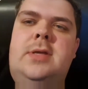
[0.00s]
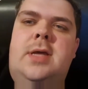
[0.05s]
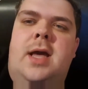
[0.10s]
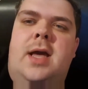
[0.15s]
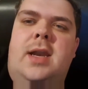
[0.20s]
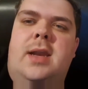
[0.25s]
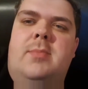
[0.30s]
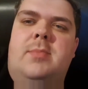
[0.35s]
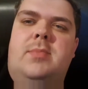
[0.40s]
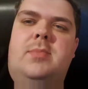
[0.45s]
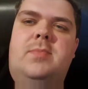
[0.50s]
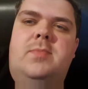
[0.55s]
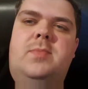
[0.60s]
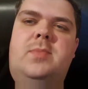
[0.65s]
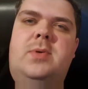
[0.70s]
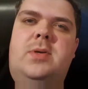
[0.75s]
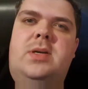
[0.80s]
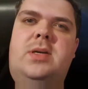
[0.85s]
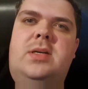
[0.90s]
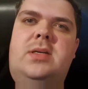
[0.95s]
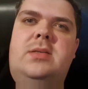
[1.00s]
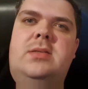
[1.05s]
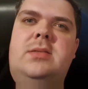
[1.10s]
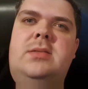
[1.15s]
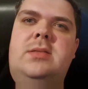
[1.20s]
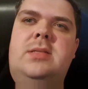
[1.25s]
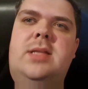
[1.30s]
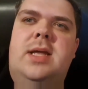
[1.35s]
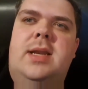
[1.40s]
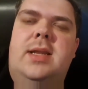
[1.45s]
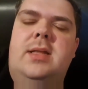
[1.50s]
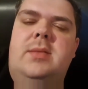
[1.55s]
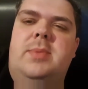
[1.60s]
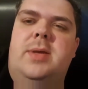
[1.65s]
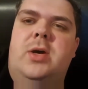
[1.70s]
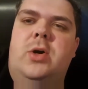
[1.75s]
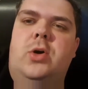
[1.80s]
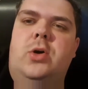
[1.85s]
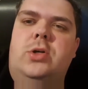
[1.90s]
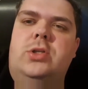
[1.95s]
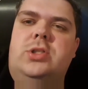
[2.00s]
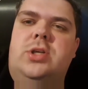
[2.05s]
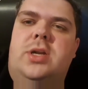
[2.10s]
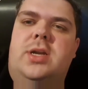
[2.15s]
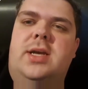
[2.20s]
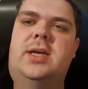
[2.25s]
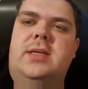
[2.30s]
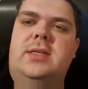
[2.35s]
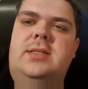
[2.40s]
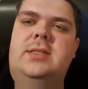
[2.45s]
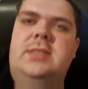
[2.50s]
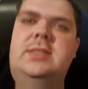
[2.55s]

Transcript: and I'm a little bit hooked on it,